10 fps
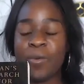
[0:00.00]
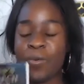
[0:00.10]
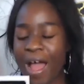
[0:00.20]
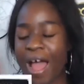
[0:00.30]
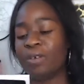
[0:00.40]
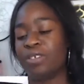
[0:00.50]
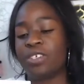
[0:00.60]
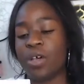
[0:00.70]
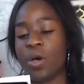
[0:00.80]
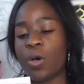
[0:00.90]
Wow.
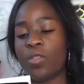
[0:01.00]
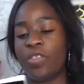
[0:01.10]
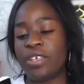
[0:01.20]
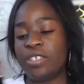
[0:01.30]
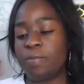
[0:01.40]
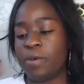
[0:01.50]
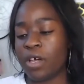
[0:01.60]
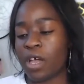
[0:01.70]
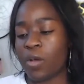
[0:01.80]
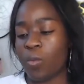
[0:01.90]
So this
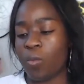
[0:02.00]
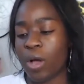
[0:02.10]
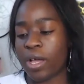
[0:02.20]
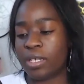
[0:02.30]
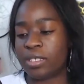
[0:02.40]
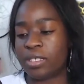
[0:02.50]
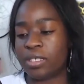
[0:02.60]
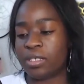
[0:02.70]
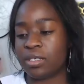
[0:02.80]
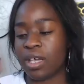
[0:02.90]
book
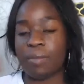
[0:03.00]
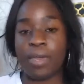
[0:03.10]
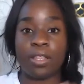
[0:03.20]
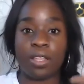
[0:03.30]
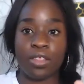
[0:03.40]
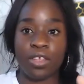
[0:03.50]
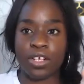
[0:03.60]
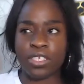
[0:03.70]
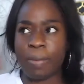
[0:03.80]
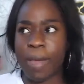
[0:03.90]
was,
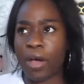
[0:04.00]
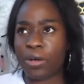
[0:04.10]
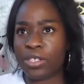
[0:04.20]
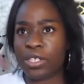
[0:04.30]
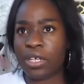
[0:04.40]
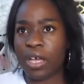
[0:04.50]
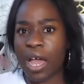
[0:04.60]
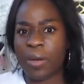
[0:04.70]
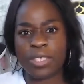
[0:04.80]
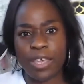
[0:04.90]
there's about,
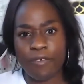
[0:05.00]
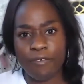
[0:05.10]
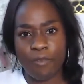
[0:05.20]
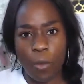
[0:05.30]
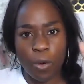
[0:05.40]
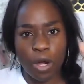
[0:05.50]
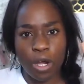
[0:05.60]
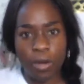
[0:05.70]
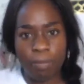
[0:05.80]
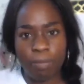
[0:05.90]
I would say
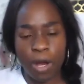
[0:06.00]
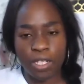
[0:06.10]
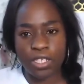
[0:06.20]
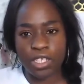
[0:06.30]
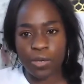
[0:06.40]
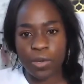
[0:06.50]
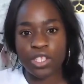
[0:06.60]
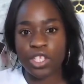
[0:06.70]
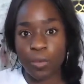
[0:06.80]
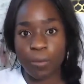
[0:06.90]
4 parts to
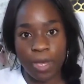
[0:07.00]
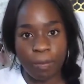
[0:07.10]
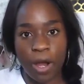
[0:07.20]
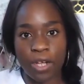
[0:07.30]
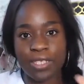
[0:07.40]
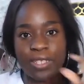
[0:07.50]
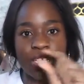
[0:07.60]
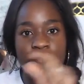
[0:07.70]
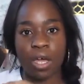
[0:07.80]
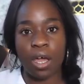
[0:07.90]
it, 2 big parts and
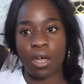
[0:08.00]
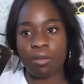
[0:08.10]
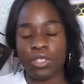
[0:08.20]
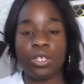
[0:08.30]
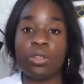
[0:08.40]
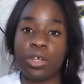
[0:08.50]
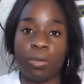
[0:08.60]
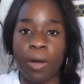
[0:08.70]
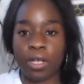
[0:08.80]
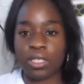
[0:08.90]
then 2
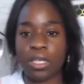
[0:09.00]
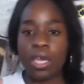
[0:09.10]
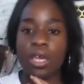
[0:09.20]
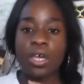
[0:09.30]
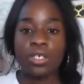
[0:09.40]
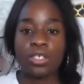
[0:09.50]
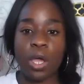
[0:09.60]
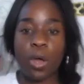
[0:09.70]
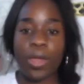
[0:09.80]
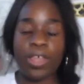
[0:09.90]
little parts.
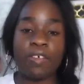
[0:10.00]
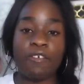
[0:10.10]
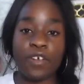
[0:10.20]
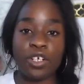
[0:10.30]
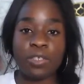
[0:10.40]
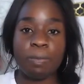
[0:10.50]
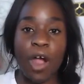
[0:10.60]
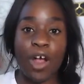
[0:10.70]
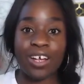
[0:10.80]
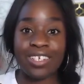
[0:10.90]
So in the first
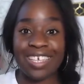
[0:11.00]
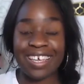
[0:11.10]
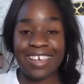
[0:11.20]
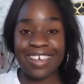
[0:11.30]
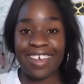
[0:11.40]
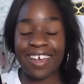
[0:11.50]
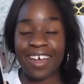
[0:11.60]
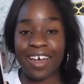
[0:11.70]
part, he